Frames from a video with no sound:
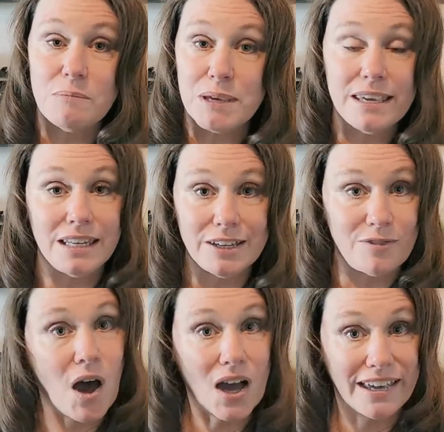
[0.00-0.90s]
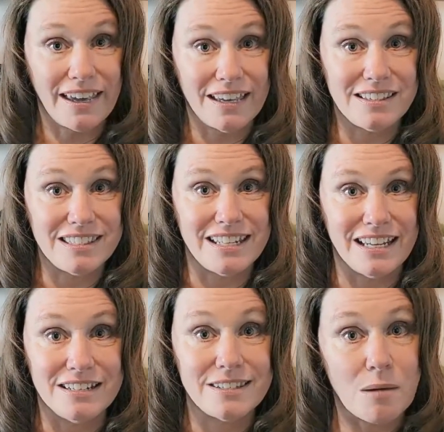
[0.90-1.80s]
the beginning of August
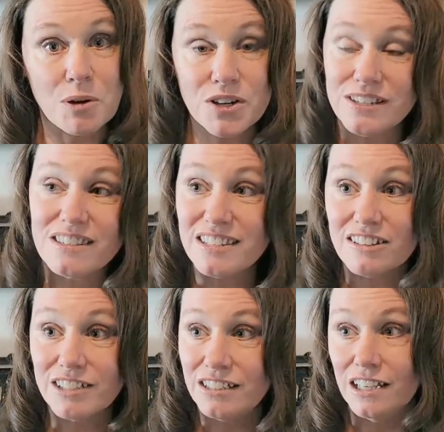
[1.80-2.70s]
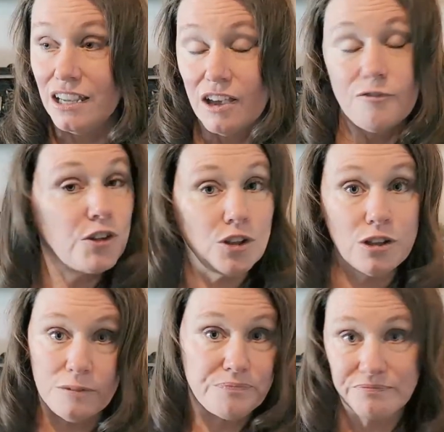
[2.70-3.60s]
and summer is still in
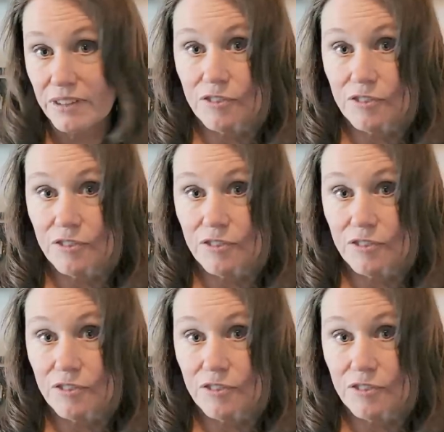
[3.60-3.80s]
full